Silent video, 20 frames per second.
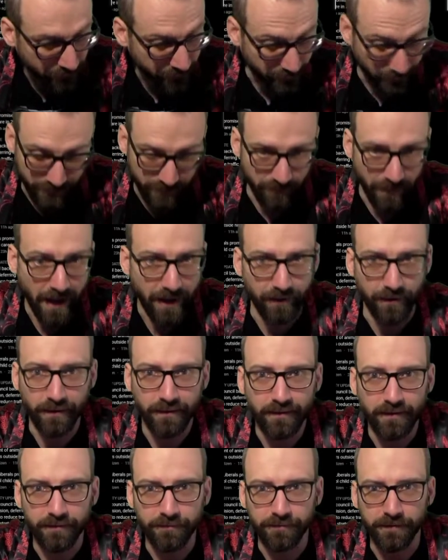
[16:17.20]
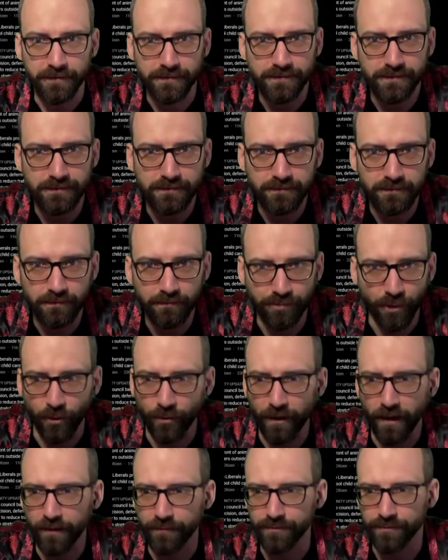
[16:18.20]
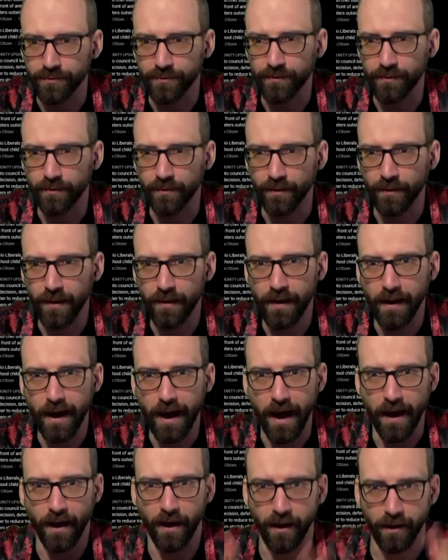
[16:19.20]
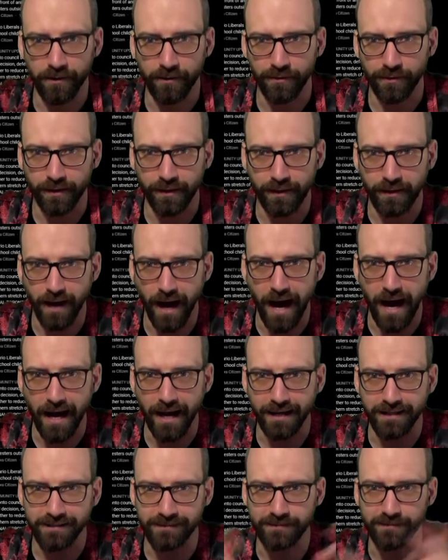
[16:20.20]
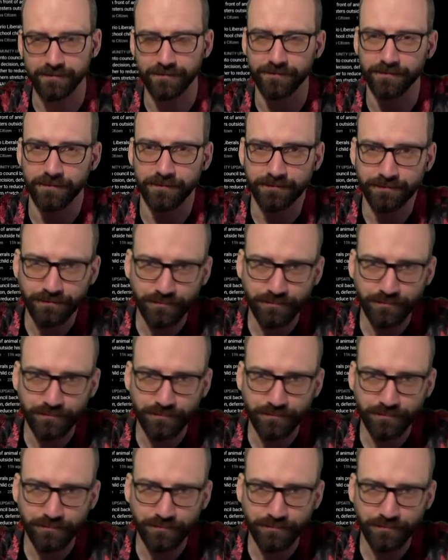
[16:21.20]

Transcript: Doesn't matter if it's pronouns or under the guise of